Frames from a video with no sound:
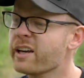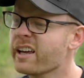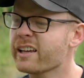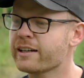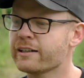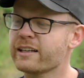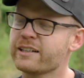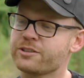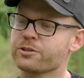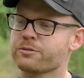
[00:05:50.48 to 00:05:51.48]
yeah, then
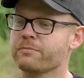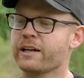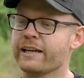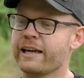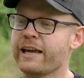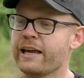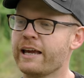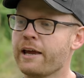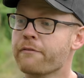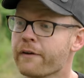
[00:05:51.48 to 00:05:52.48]
it's just like,
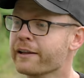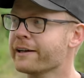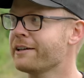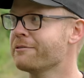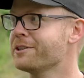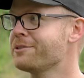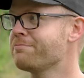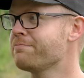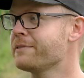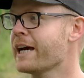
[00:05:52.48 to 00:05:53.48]
it felt like it was
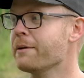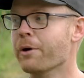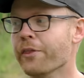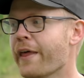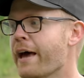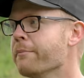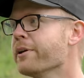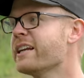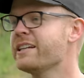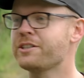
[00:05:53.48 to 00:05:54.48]
game on then, but
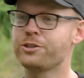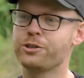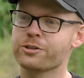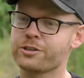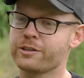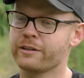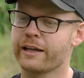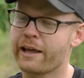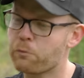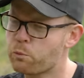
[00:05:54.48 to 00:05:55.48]
then it's just
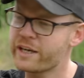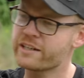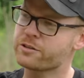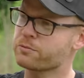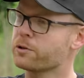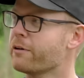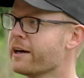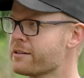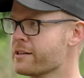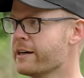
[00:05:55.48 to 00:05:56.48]
like that wind swung
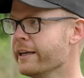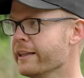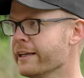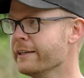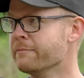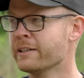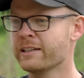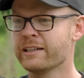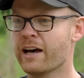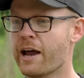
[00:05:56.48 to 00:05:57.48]
around slightly
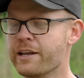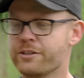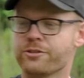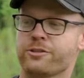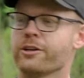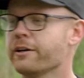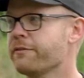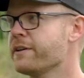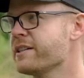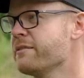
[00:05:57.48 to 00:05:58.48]
and it's just started
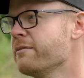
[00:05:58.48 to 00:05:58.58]
fizzing